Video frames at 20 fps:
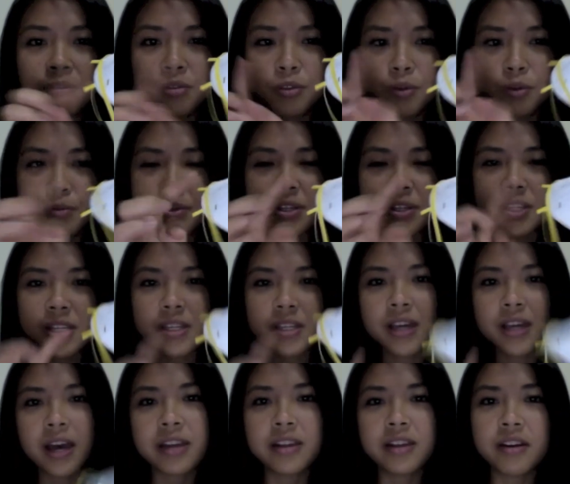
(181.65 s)
looped to the
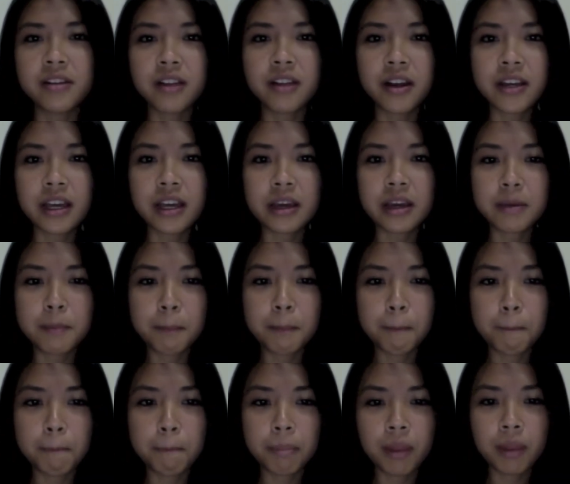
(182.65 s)
side, they're lucky.
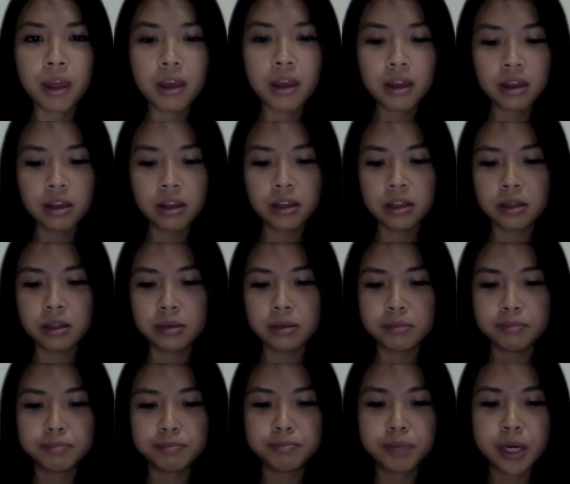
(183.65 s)

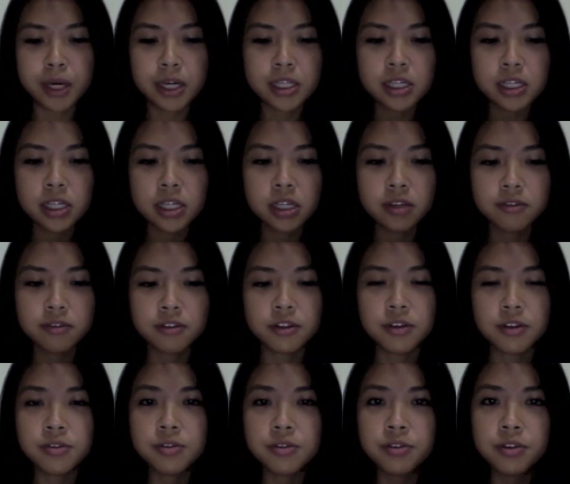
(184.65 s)
But for
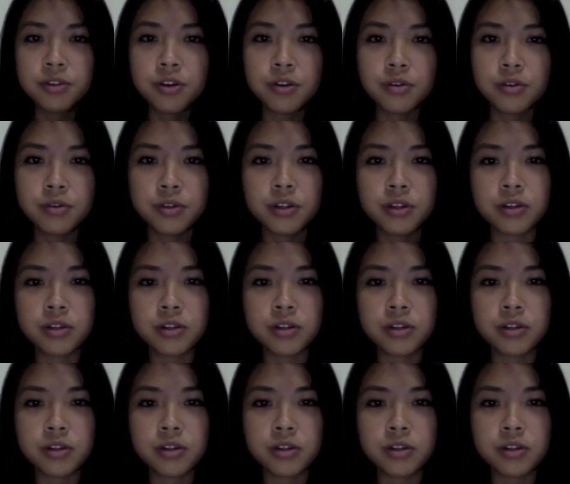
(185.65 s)
those who don't,